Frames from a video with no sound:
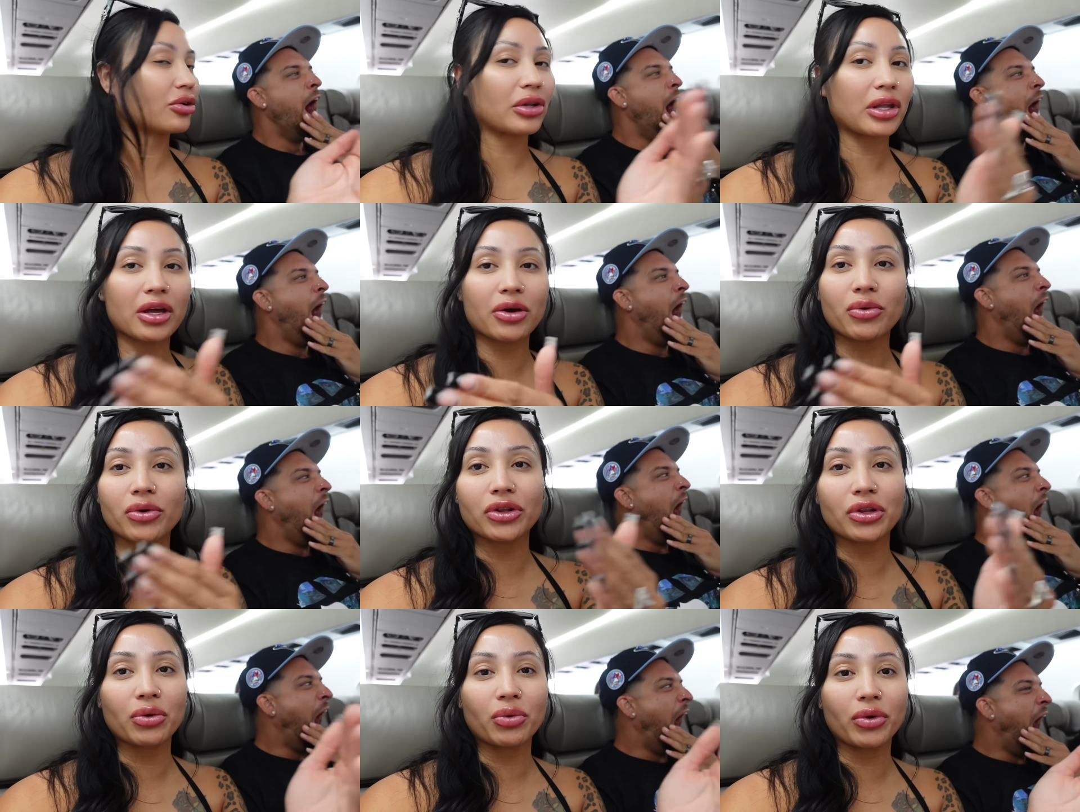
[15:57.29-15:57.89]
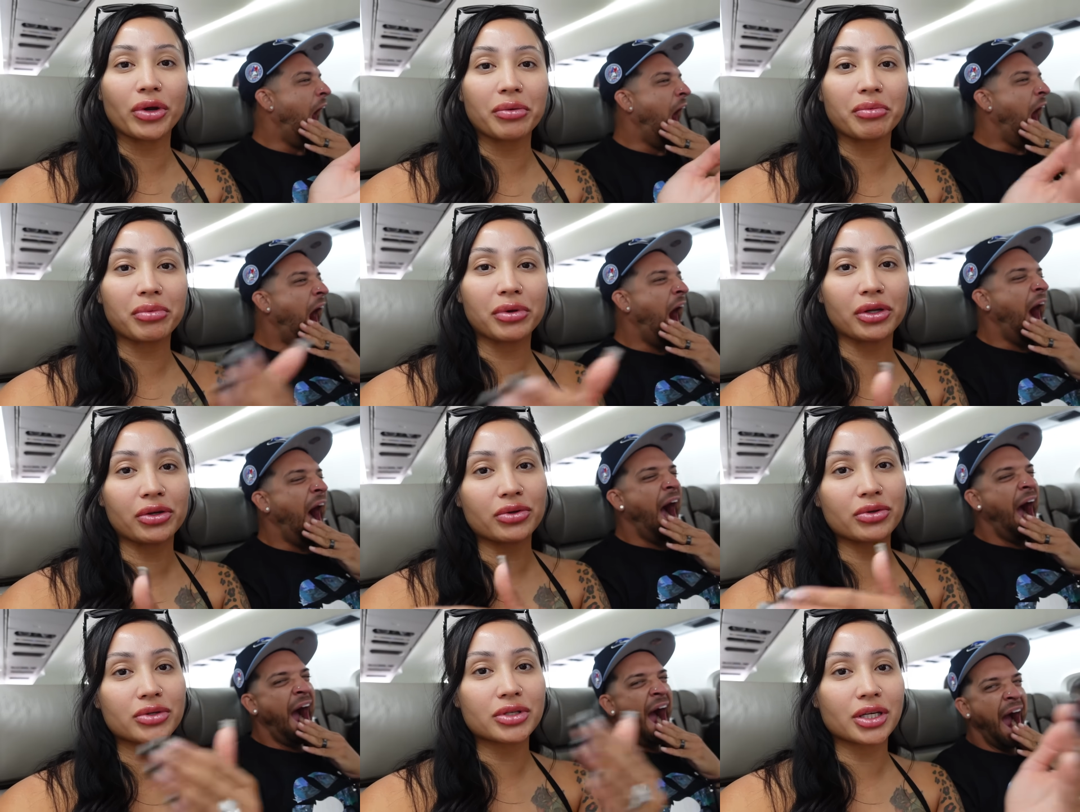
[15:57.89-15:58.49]
Speaker 1: know, like when the wind
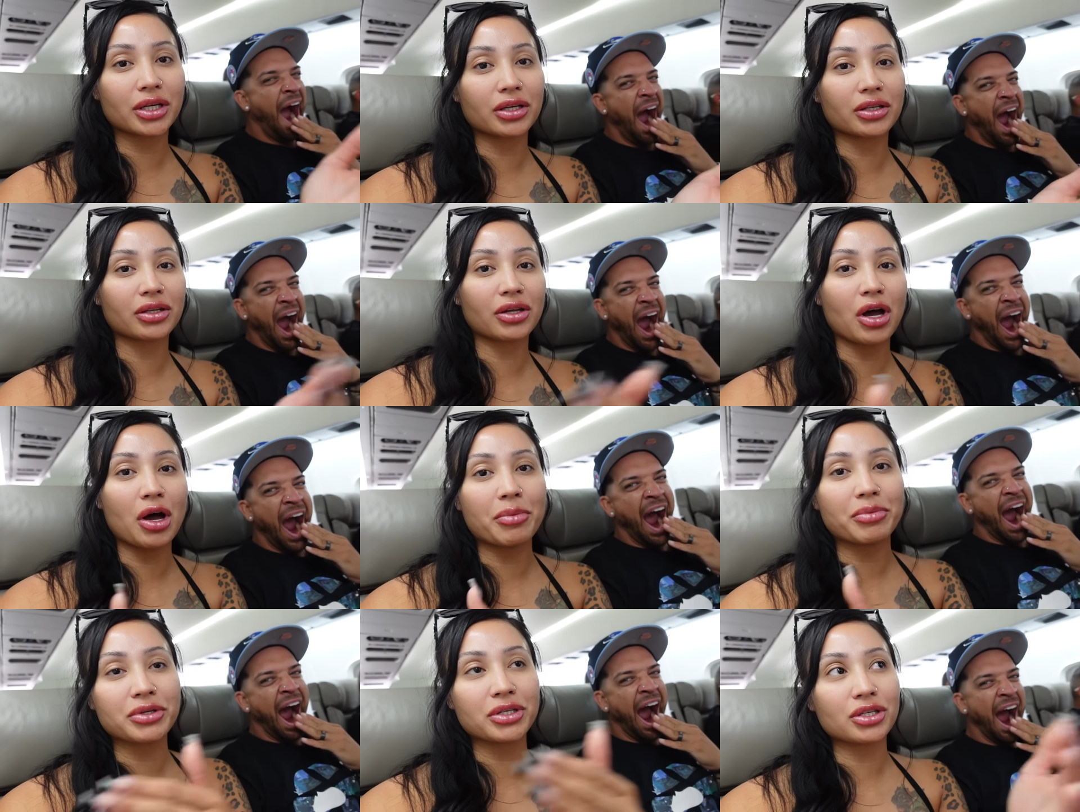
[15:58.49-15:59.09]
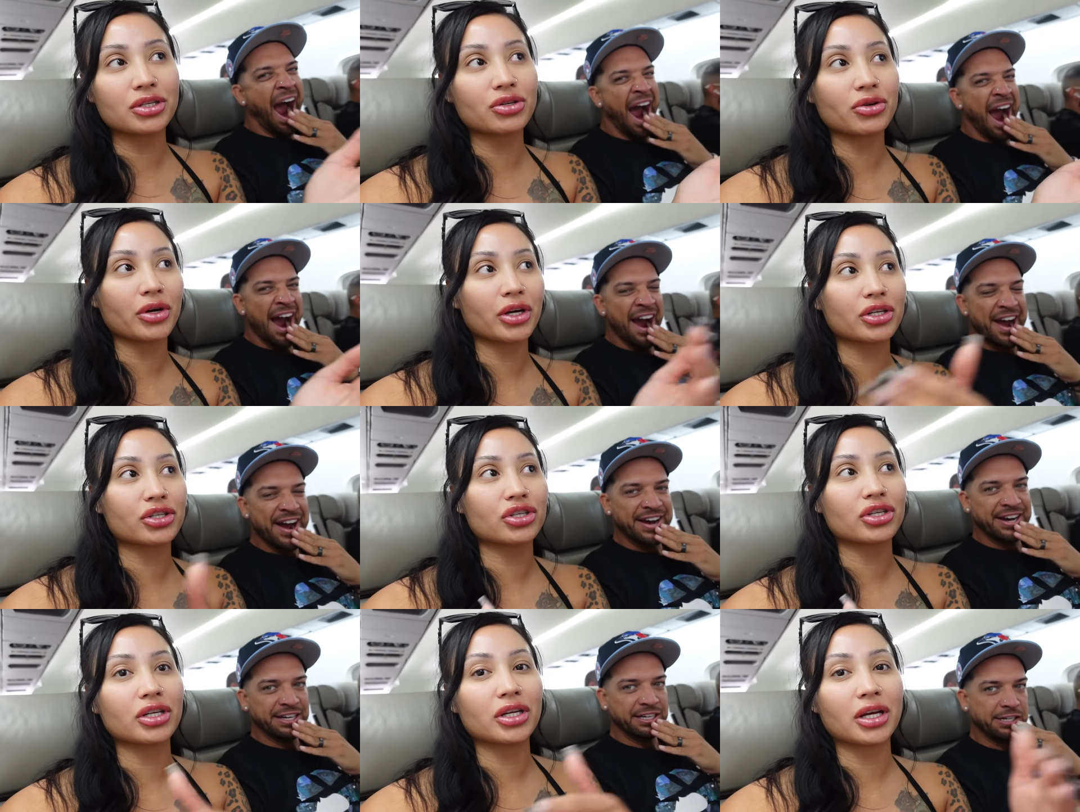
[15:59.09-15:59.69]
blows like the opposite
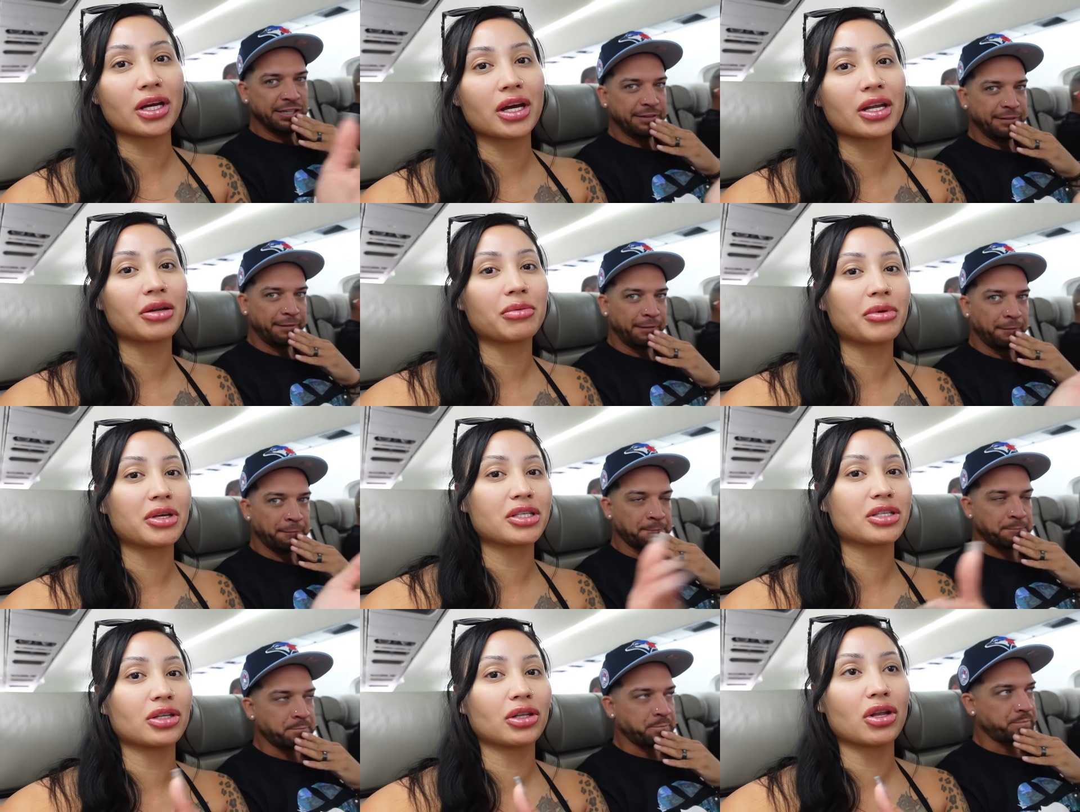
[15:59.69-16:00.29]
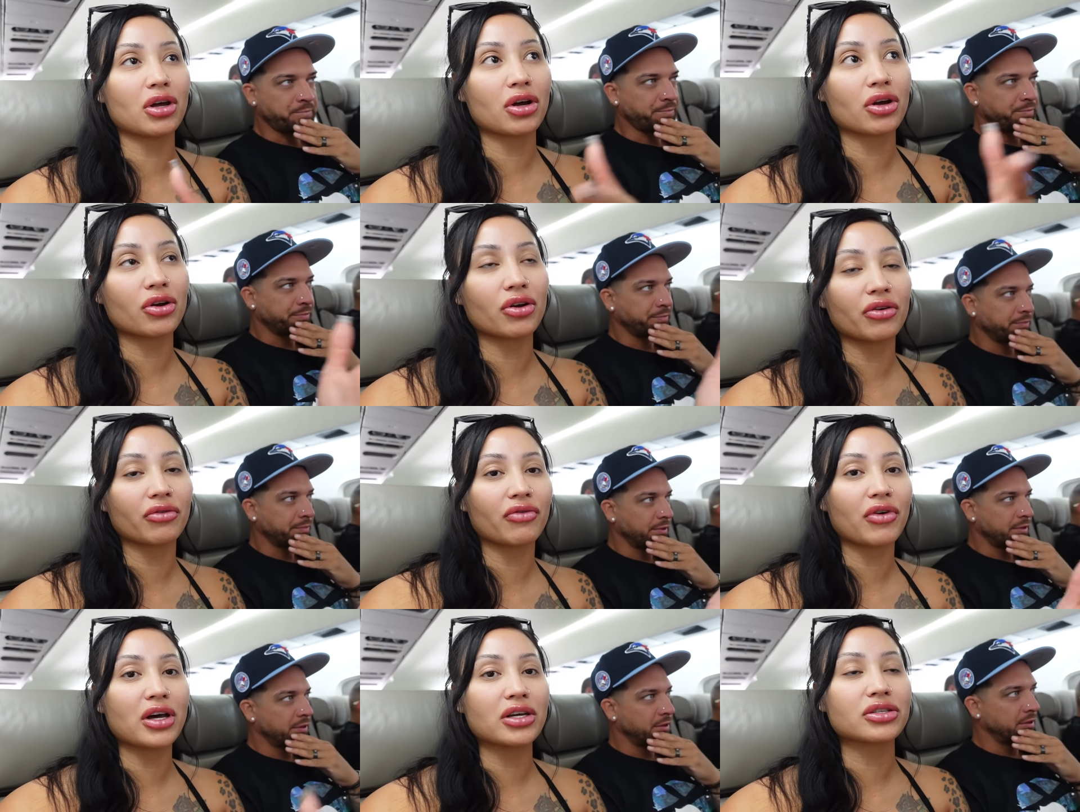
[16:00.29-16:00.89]
direction, it kind of longer,
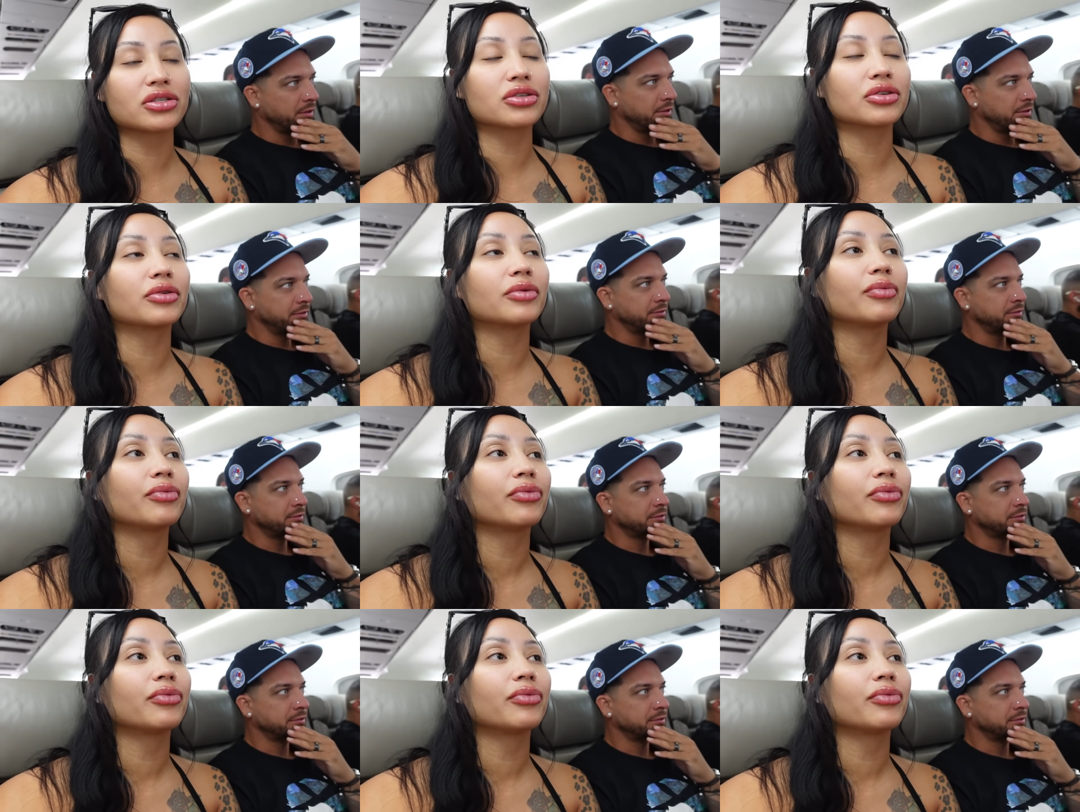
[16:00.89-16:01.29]
faster.